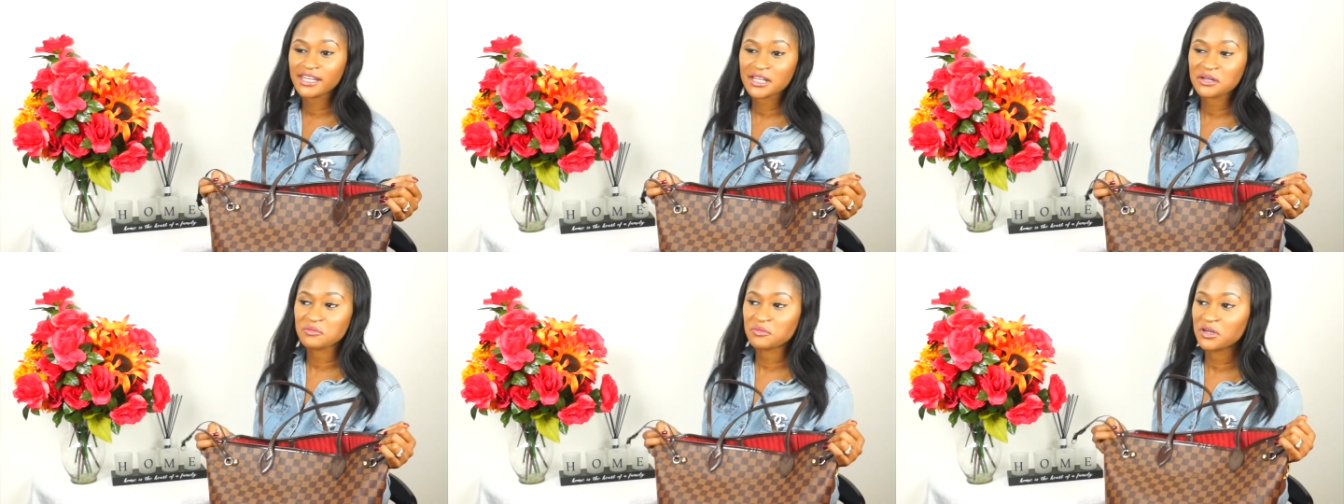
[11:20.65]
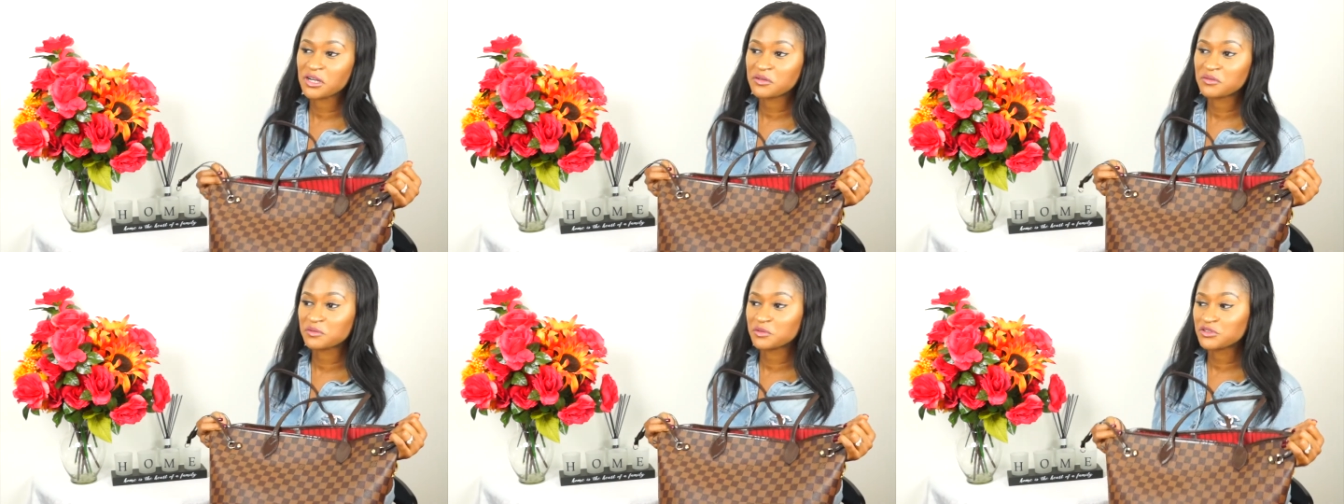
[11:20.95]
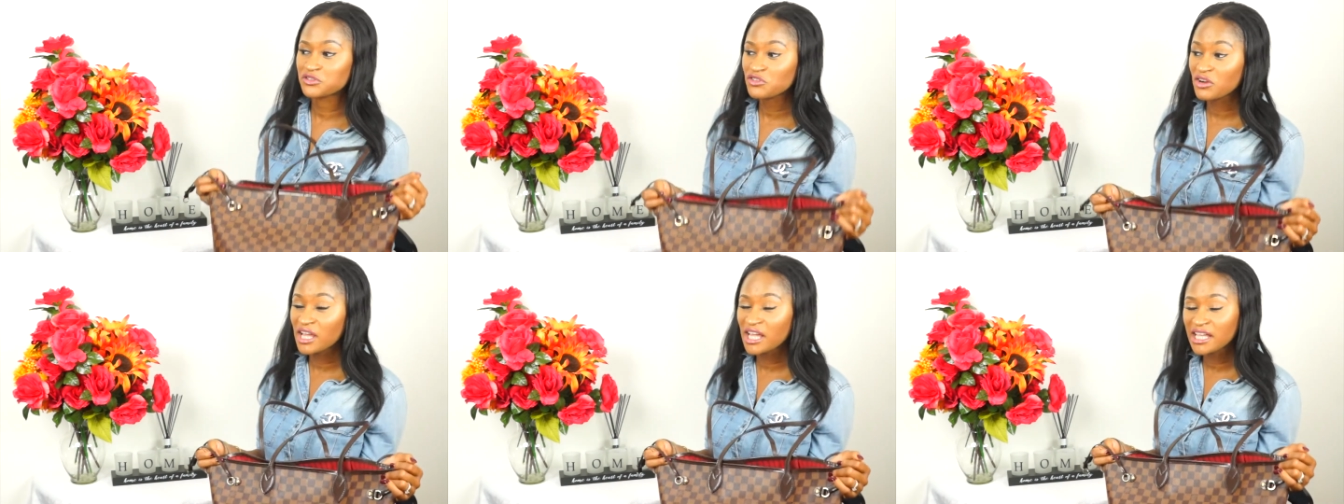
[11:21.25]
I wear it with
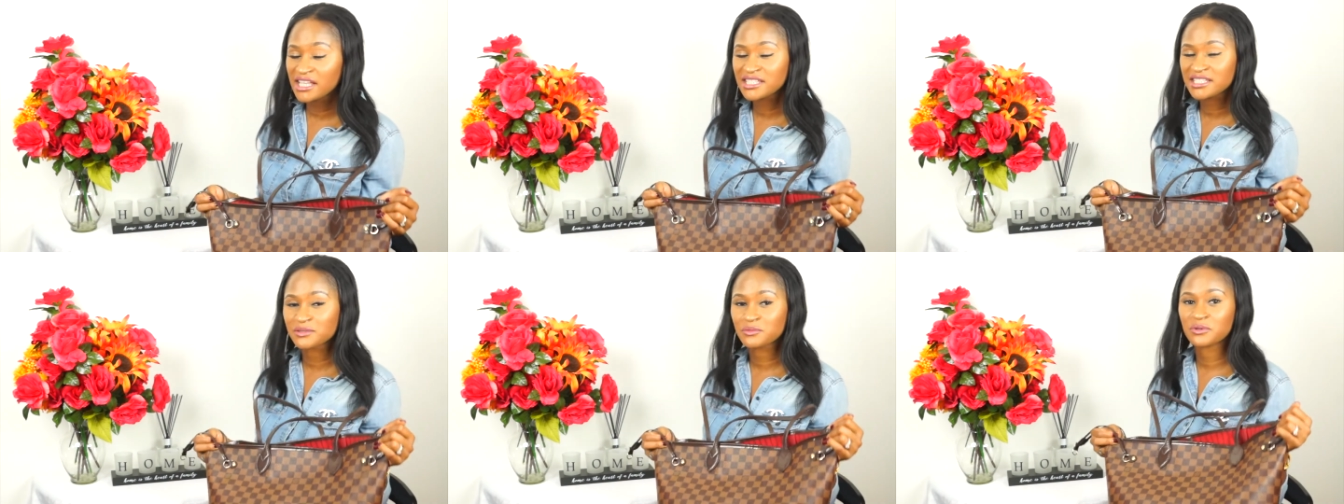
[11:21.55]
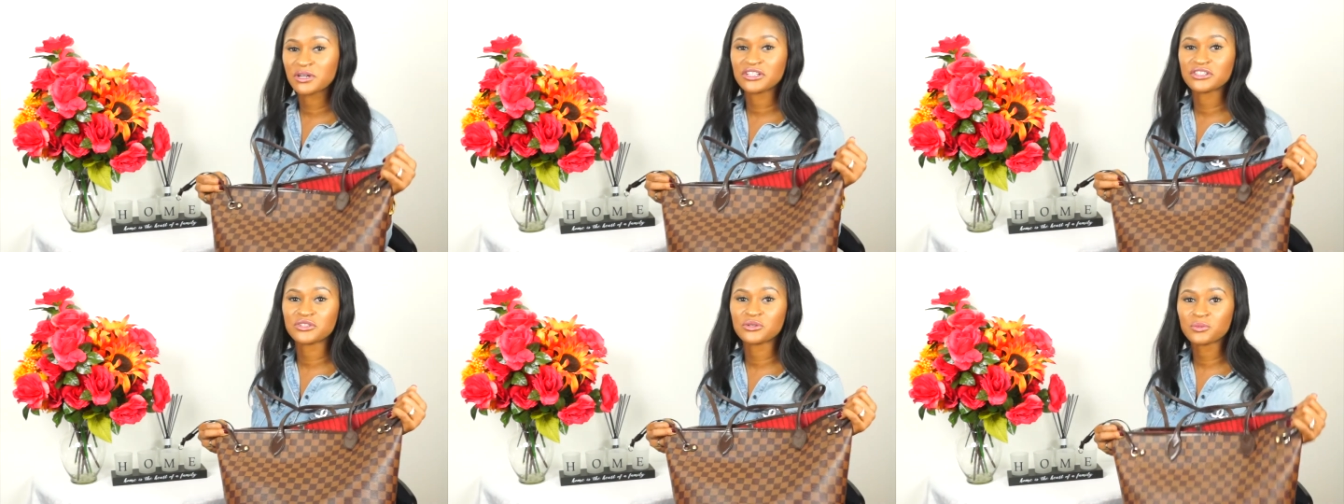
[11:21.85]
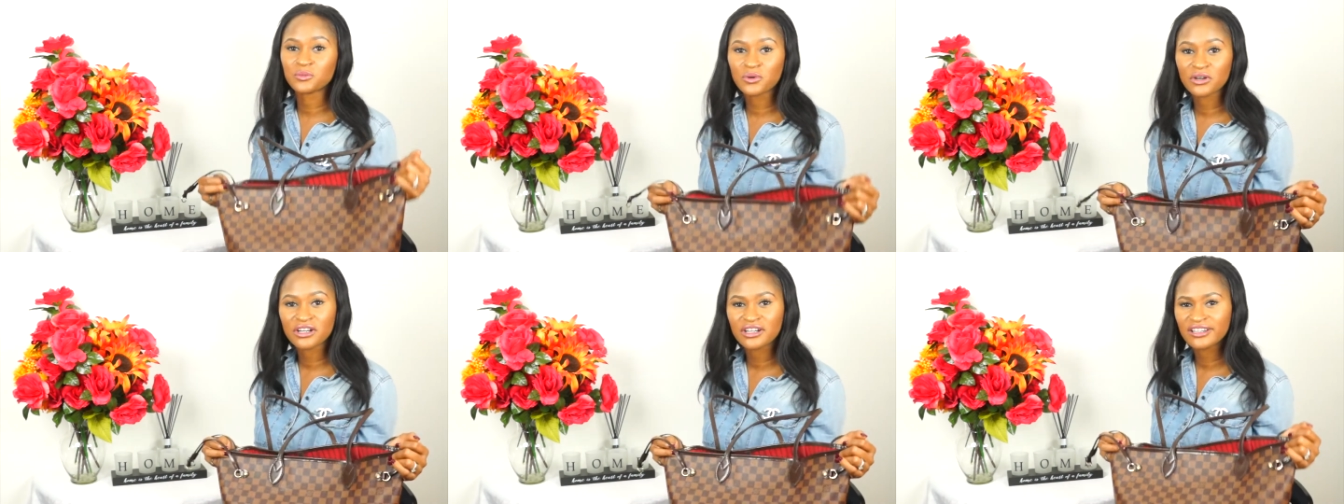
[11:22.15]
dress, I wear it to
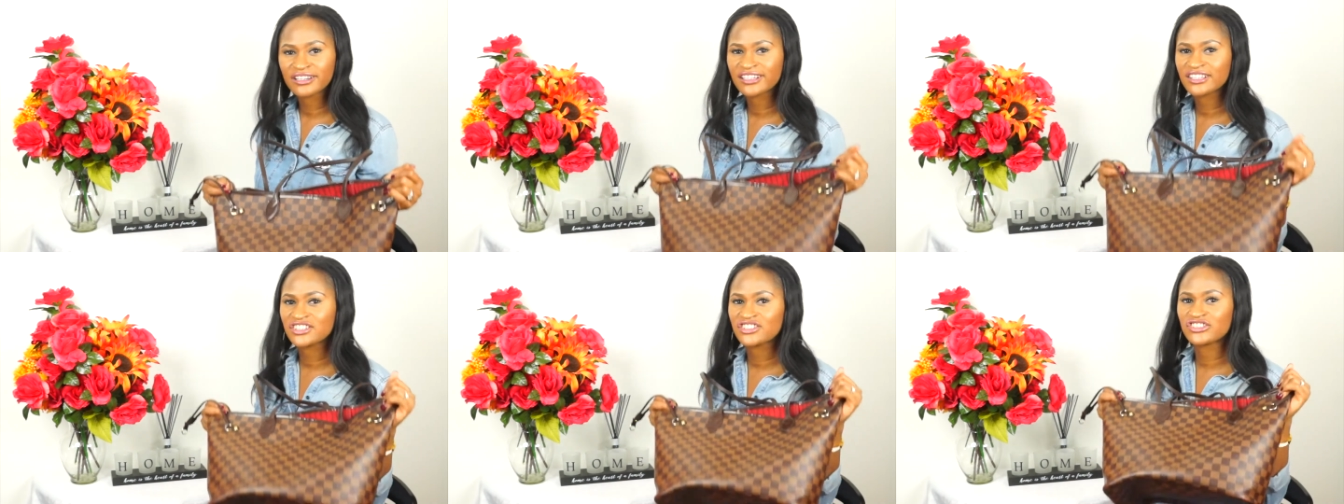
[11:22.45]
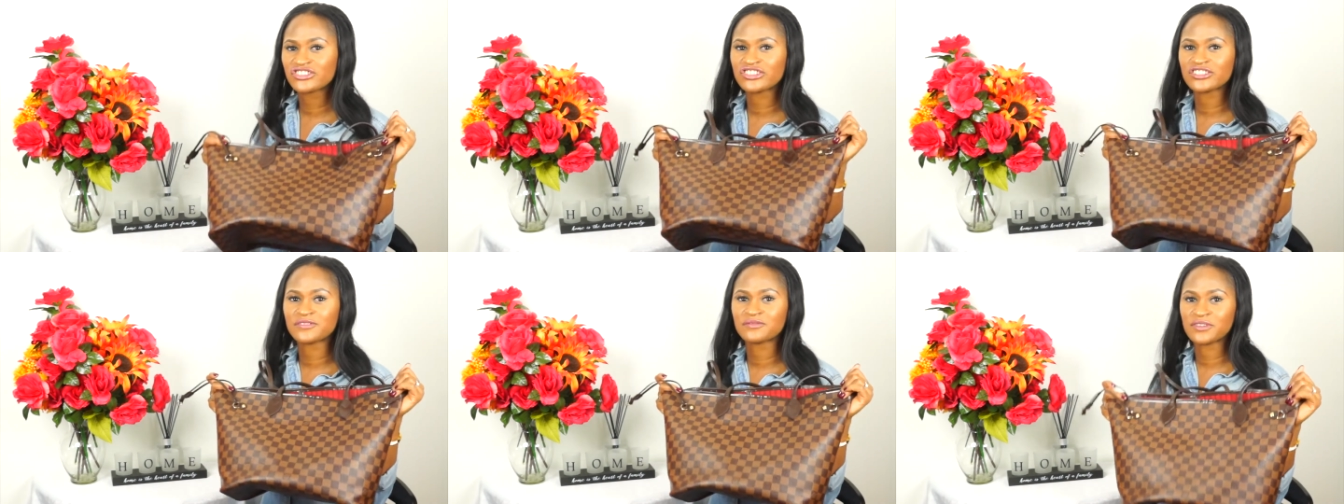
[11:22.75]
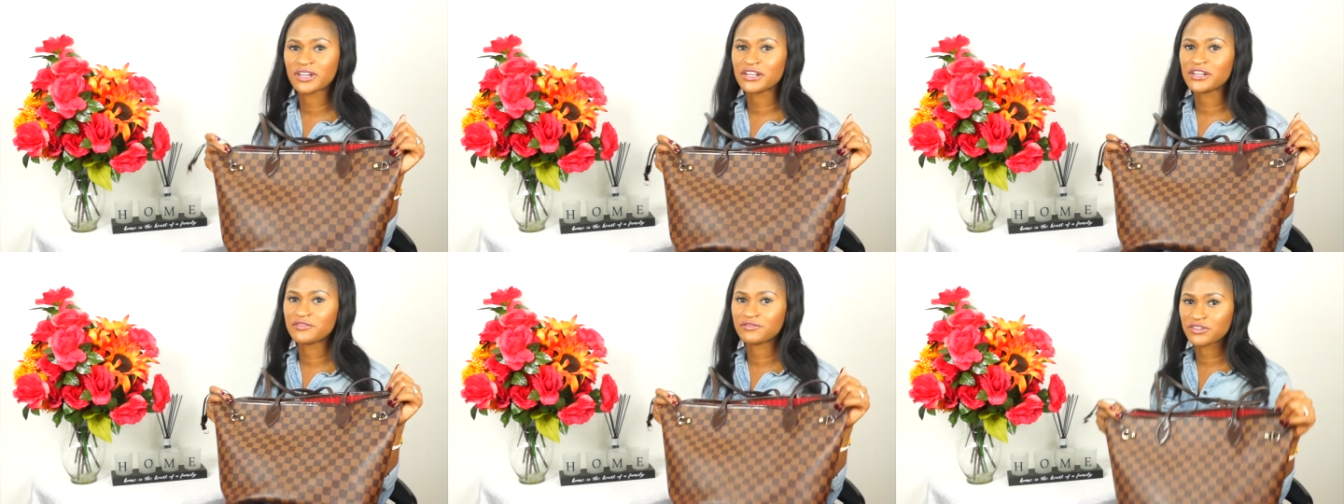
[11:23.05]
work. It's just
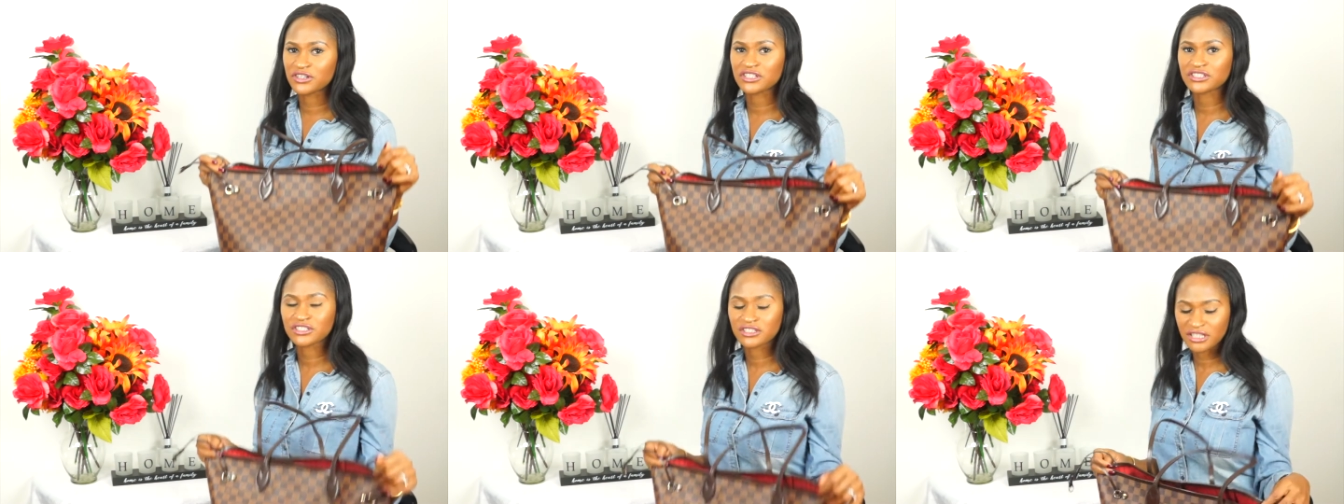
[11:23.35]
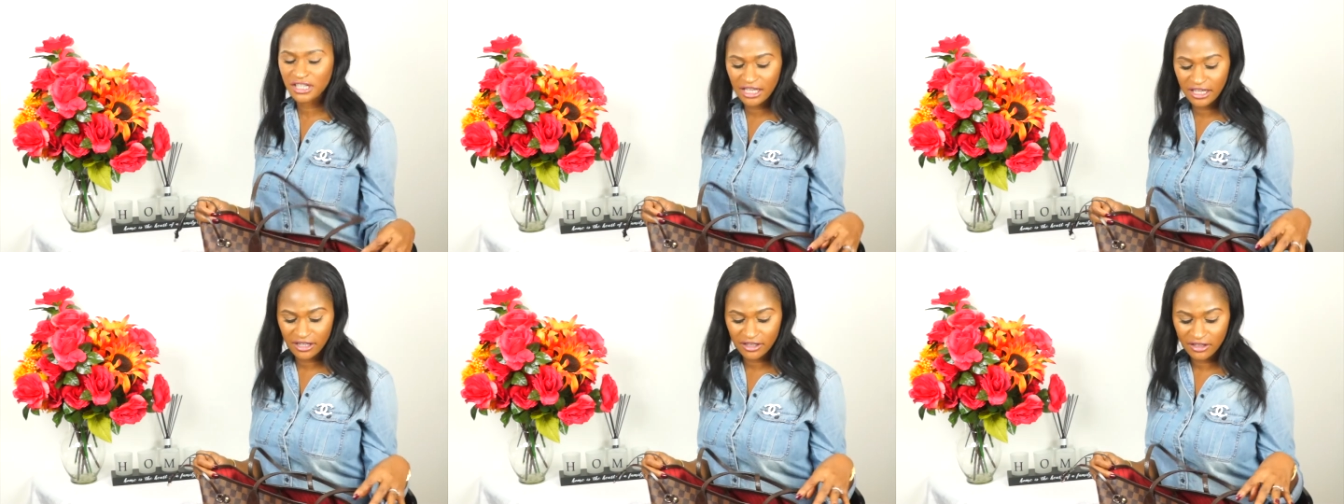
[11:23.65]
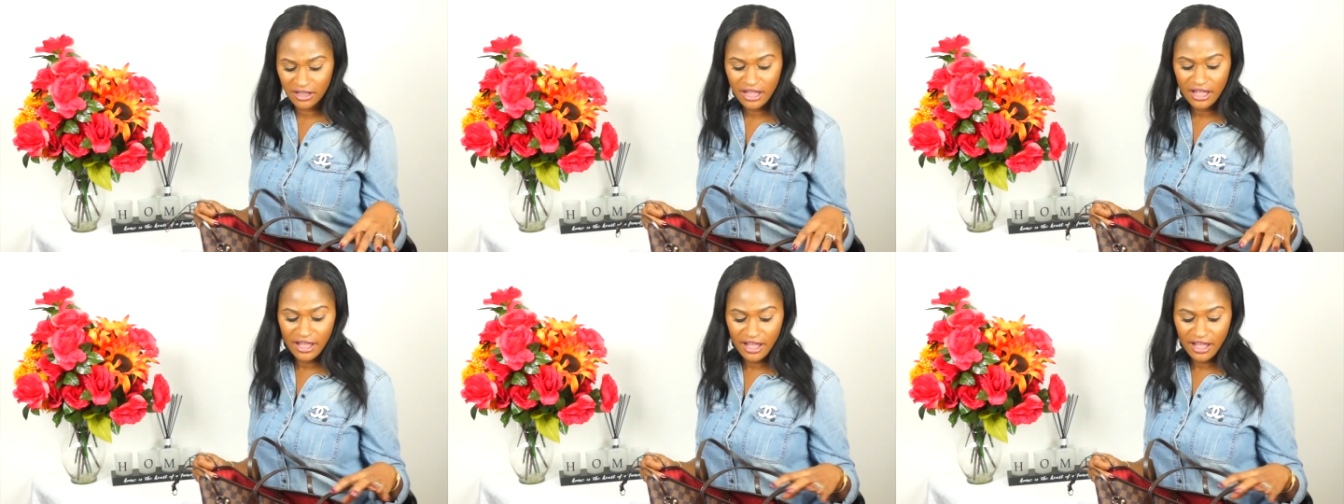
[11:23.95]
very versatile.